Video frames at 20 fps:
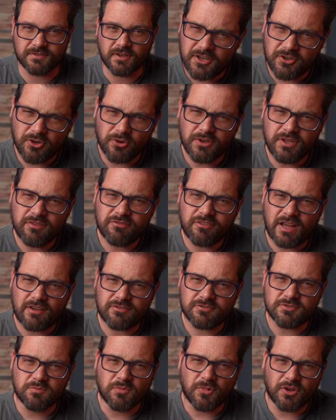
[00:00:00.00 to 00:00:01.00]
And you don't even have
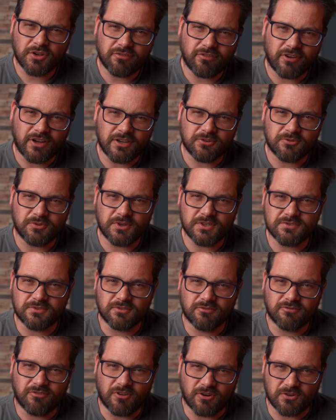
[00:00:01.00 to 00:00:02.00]
to modify the
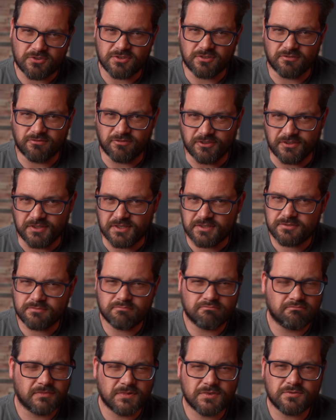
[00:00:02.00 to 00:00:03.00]
original function for this.
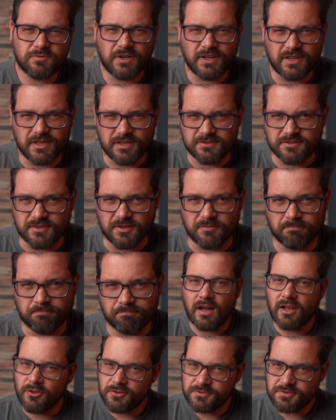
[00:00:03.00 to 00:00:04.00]
It's really easy.
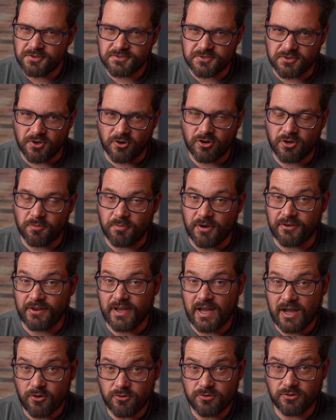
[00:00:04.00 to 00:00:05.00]
I'll also talk about
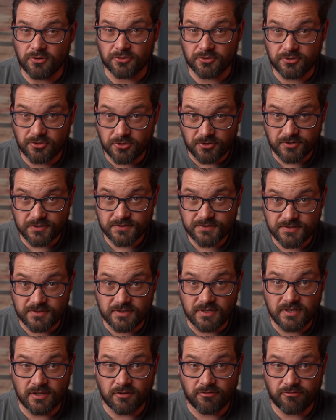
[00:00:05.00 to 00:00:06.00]
how
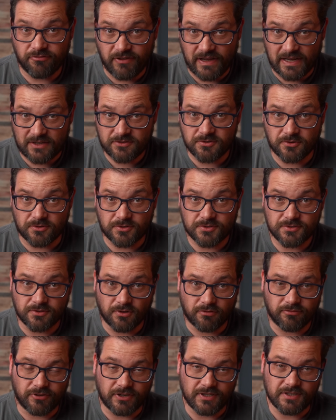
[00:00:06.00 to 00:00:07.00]
concurrency affects your
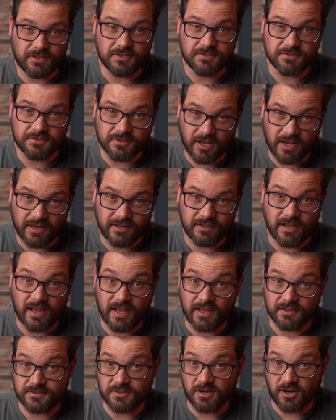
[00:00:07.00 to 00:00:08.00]
software design
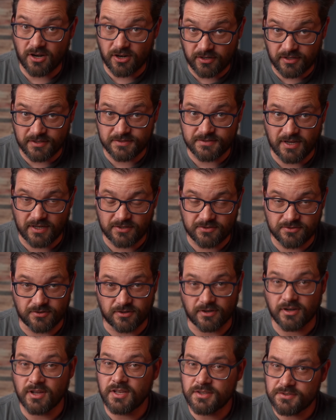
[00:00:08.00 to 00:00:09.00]
and
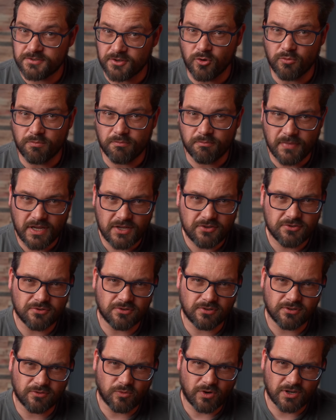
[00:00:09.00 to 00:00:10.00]
architecture, so make
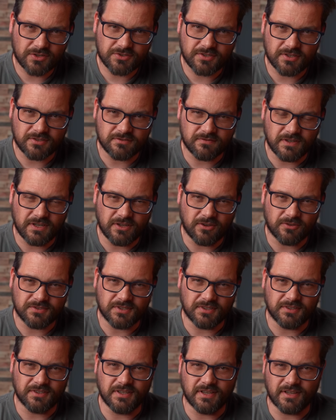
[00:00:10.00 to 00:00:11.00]
sure to watch this video
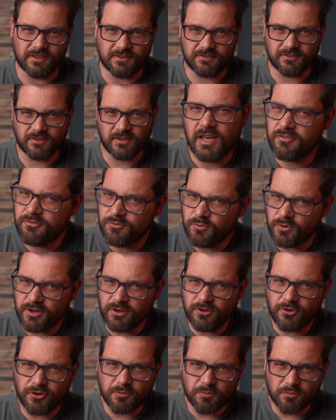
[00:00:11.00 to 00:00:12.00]
till the end. If you want to
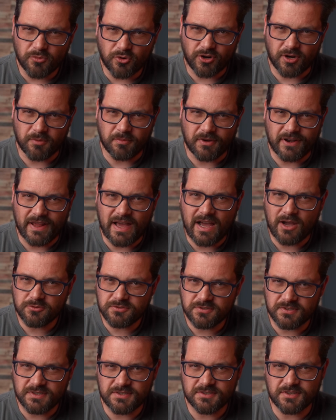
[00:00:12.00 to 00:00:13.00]
learn more about how
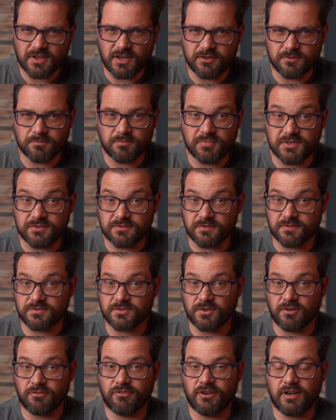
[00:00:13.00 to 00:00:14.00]
to design a piece of
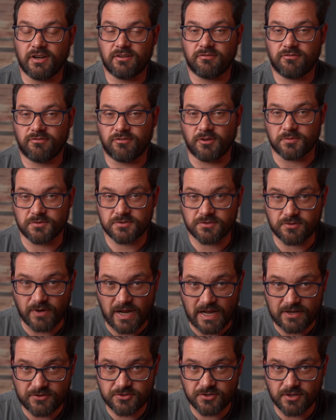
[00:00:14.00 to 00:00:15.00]
software from
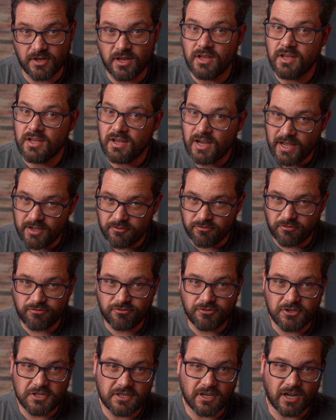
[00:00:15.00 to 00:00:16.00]
scratch, I have a
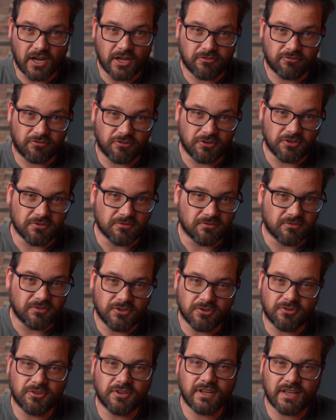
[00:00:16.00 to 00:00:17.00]
free guide for you.
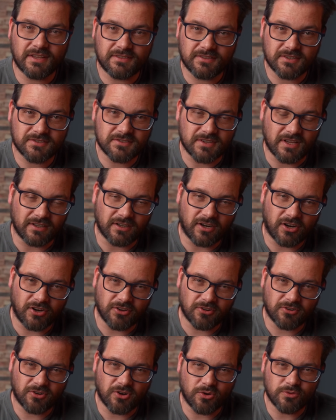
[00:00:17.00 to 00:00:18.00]
You can get this at
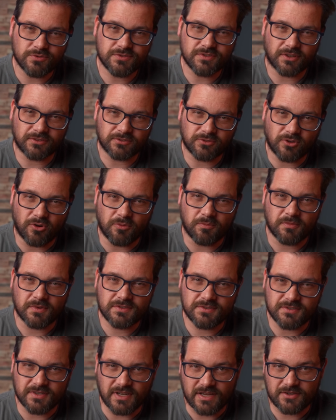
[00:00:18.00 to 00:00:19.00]
arjancodes.com
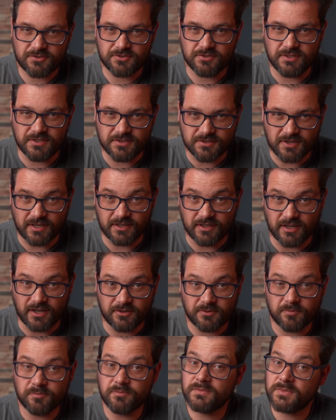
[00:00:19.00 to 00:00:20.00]
slash design guide.